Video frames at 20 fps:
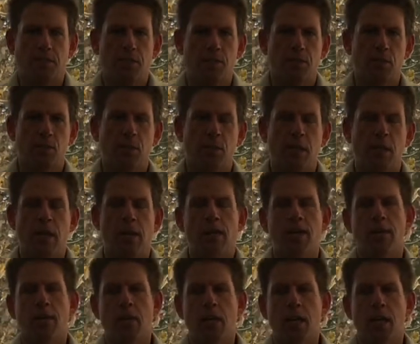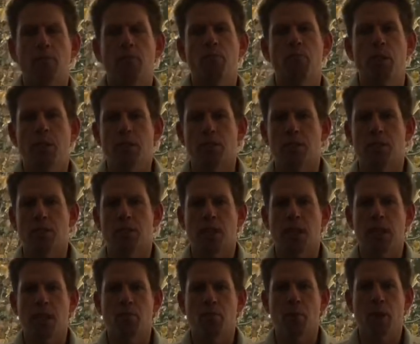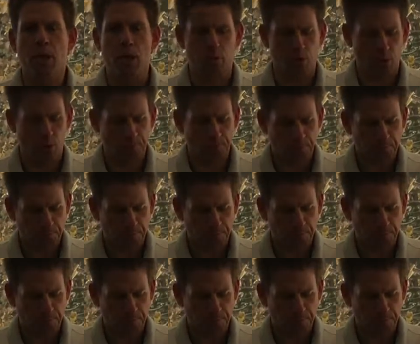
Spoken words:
So again, you think of a piece of sandpaper,